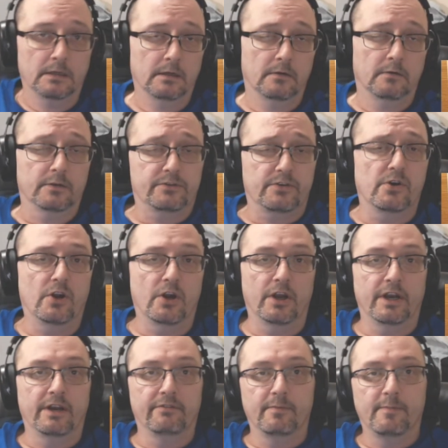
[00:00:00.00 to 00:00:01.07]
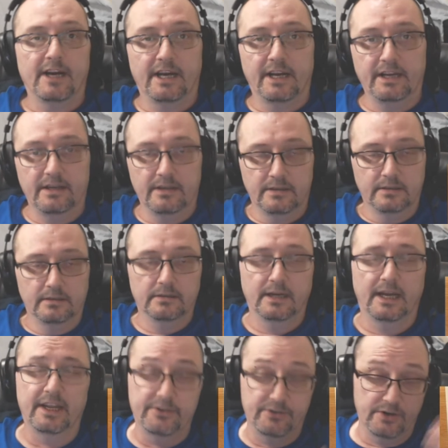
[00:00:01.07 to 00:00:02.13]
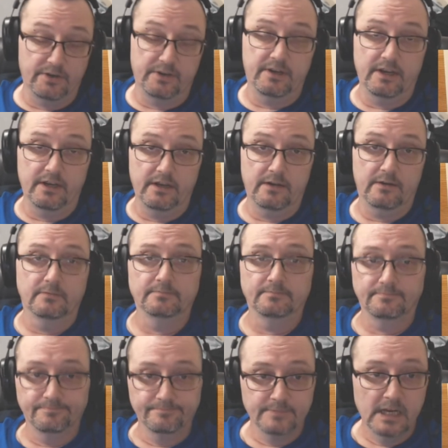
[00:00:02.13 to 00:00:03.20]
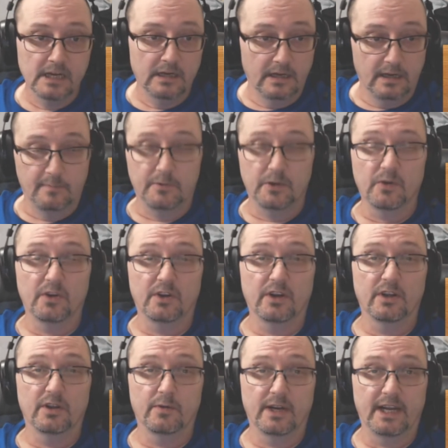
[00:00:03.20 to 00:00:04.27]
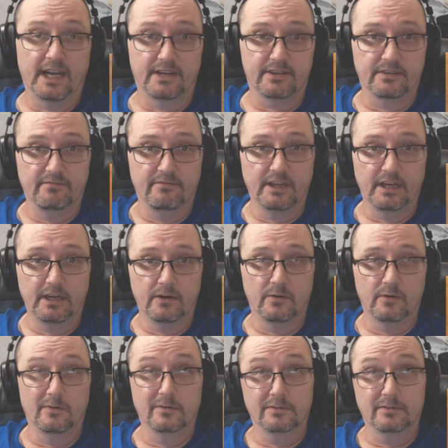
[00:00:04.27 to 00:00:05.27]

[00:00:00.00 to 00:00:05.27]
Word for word: What's going on everybody? As you can tell, I'm doing another reaction video.